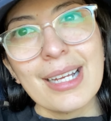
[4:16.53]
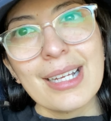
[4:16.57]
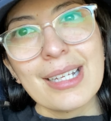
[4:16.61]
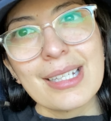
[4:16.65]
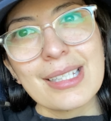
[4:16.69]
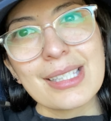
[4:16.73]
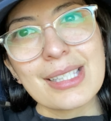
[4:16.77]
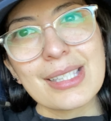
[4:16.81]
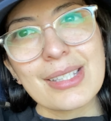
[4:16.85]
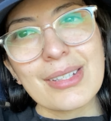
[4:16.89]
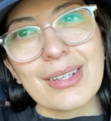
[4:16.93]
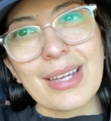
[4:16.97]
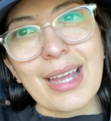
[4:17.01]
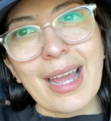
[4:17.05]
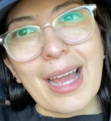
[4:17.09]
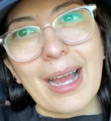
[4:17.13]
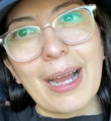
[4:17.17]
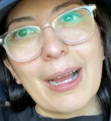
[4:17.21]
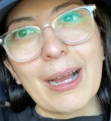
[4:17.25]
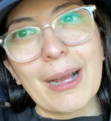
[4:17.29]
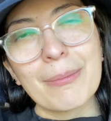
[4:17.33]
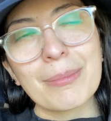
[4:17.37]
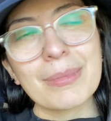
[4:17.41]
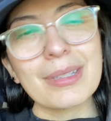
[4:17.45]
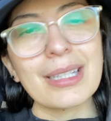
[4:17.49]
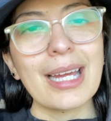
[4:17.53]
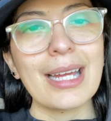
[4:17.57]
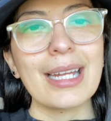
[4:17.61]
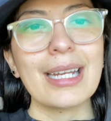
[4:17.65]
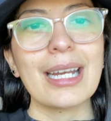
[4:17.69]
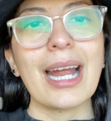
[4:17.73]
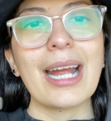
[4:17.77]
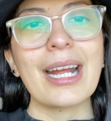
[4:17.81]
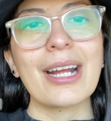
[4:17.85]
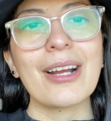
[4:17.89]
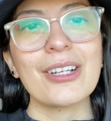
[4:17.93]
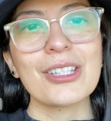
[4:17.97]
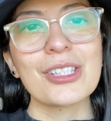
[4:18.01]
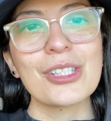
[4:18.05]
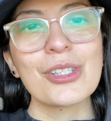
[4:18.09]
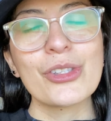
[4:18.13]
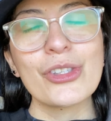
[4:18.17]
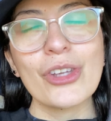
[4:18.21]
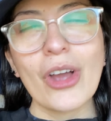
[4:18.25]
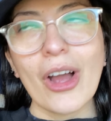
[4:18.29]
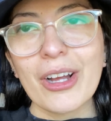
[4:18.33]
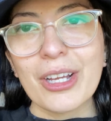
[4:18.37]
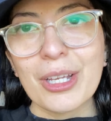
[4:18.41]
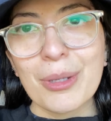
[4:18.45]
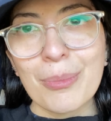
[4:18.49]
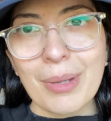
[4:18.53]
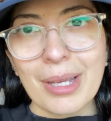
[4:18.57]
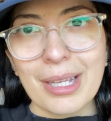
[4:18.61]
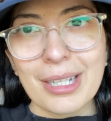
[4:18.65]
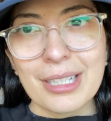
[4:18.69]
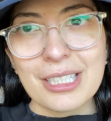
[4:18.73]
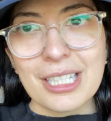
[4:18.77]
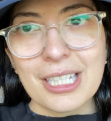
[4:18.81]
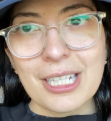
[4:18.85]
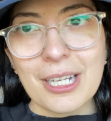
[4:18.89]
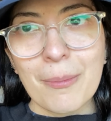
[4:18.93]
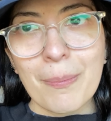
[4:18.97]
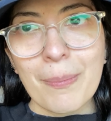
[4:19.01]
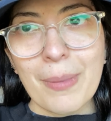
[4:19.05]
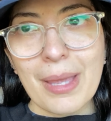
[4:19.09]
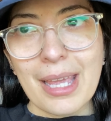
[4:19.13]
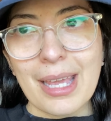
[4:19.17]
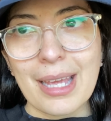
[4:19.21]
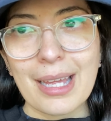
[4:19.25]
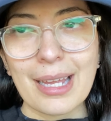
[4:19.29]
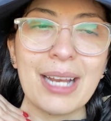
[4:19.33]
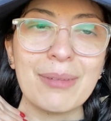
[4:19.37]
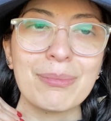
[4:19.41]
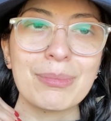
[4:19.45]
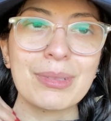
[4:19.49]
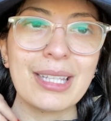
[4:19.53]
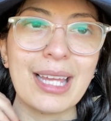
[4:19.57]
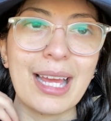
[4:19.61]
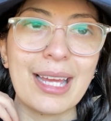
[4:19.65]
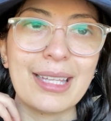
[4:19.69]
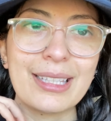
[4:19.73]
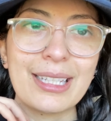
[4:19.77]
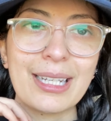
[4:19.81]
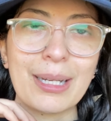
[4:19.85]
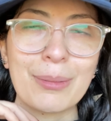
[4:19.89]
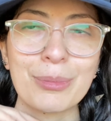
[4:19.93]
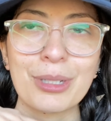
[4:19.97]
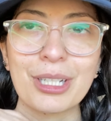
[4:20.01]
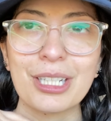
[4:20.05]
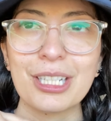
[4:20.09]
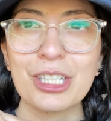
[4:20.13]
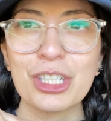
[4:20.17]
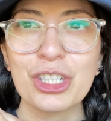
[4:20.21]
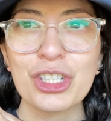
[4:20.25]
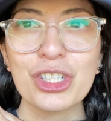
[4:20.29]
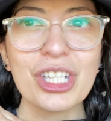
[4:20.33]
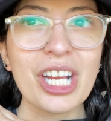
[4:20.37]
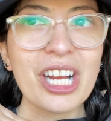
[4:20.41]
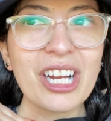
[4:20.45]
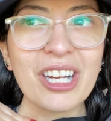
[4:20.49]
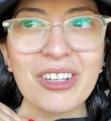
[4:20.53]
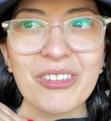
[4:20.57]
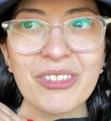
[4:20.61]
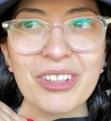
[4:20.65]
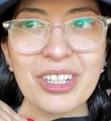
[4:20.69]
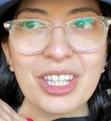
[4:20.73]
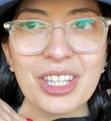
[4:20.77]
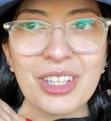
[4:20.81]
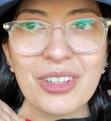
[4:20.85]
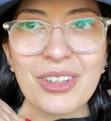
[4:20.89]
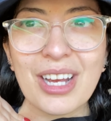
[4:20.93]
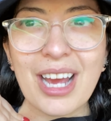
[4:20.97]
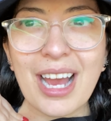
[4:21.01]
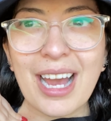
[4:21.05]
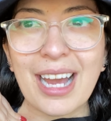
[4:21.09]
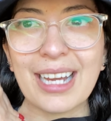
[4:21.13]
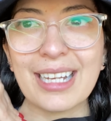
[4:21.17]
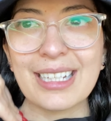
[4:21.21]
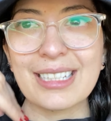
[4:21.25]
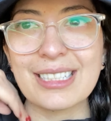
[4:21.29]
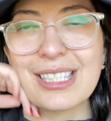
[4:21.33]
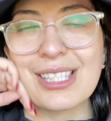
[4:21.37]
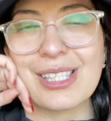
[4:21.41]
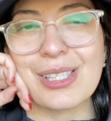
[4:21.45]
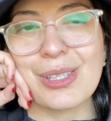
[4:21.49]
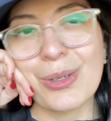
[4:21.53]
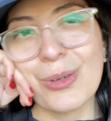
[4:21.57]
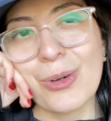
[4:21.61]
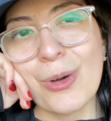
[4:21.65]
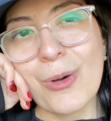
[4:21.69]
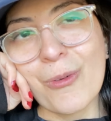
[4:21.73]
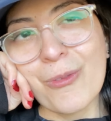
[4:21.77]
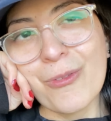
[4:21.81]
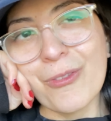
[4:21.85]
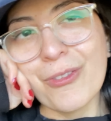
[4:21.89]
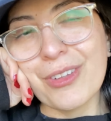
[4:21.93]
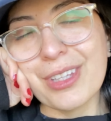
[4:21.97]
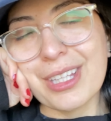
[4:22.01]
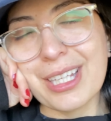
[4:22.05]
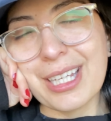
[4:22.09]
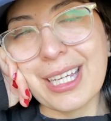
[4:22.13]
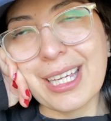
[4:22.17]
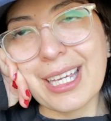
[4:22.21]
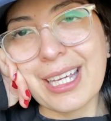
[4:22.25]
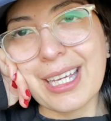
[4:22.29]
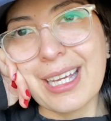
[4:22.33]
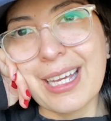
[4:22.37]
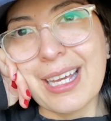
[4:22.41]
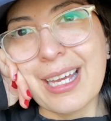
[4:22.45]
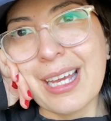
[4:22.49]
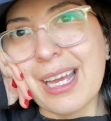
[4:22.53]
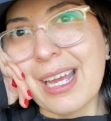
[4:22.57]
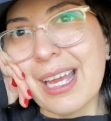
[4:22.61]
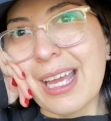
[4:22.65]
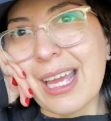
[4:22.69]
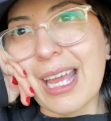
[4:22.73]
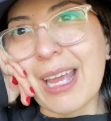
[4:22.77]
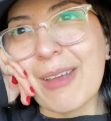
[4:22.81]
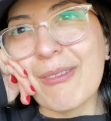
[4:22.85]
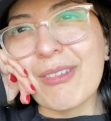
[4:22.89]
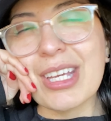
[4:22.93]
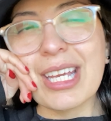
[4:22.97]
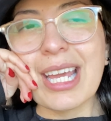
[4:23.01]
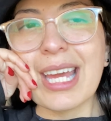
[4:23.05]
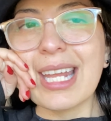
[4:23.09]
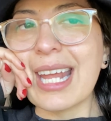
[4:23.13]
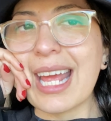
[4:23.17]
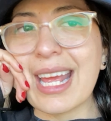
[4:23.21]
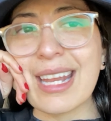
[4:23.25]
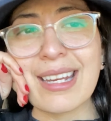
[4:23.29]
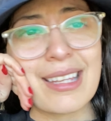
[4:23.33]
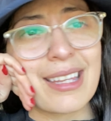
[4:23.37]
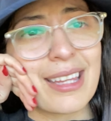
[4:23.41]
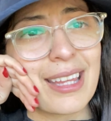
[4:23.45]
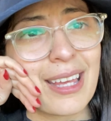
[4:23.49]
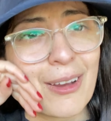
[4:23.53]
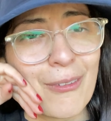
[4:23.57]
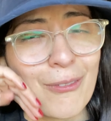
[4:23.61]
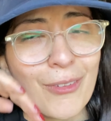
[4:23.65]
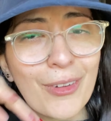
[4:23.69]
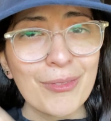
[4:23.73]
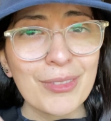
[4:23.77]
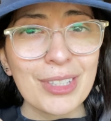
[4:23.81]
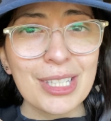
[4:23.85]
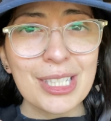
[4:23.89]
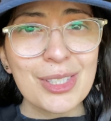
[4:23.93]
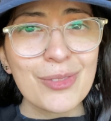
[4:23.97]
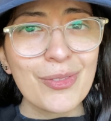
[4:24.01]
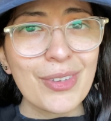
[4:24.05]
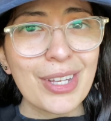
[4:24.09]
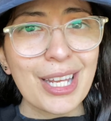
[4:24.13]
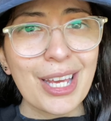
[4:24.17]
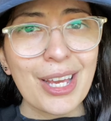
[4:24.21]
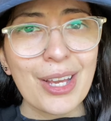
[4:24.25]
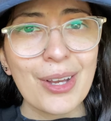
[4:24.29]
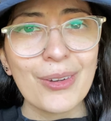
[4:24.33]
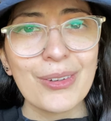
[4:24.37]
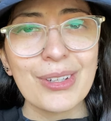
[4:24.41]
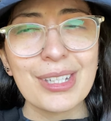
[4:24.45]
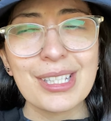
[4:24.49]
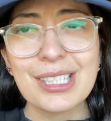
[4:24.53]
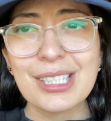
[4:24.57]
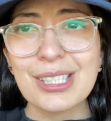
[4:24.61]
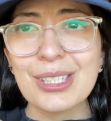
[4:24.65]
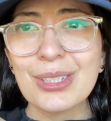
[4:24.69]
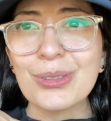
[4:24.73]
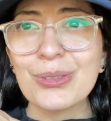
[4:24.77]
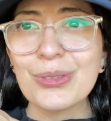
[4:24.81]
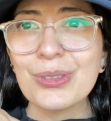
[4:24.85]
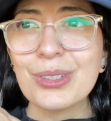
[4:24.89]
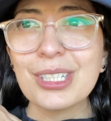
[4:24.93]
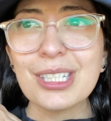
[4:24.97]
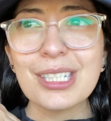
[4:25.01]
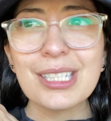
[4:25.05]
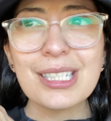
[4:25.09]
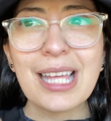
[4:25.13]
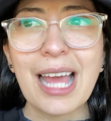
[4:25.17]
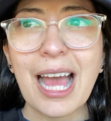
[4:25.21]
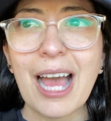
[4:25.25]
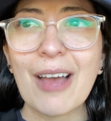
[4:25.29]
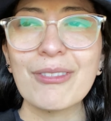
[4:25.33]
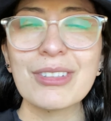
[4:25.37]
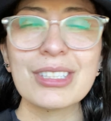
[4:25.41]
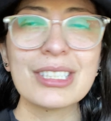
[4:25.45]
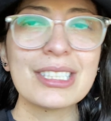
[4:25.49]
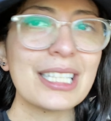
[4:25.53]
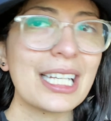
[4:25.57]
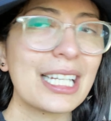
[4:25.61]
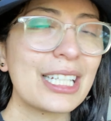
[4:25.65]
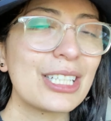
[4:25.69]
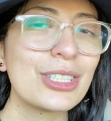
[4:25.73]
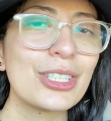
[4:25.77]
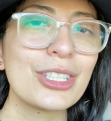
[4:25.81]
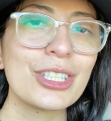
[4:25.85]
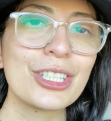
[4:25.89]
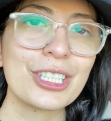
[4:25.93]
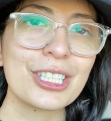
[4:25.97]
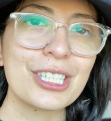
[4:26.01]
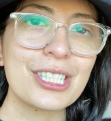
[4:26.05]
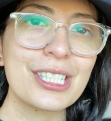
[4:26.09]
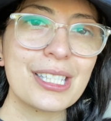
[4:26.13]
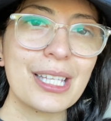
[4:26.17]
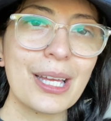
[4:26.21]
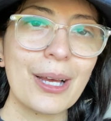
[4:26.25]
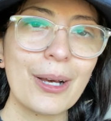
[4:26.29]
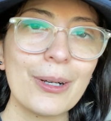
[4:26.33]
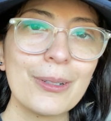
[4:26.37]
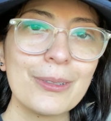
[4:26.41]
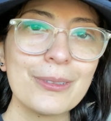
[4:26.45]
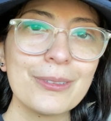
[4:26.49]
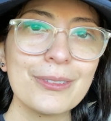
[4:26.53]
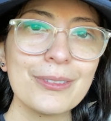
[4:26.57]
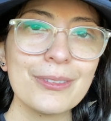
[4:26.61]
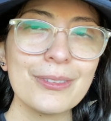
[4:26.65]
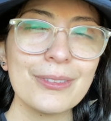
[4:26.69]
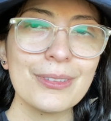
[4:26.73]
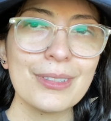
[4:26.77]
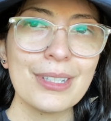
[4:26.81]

So yeah, I'm glad I got to document it a bit, and I'm glad that I'm gonna share it with you guys. So hopefully if you get anything from this video is to just have a day to yourself.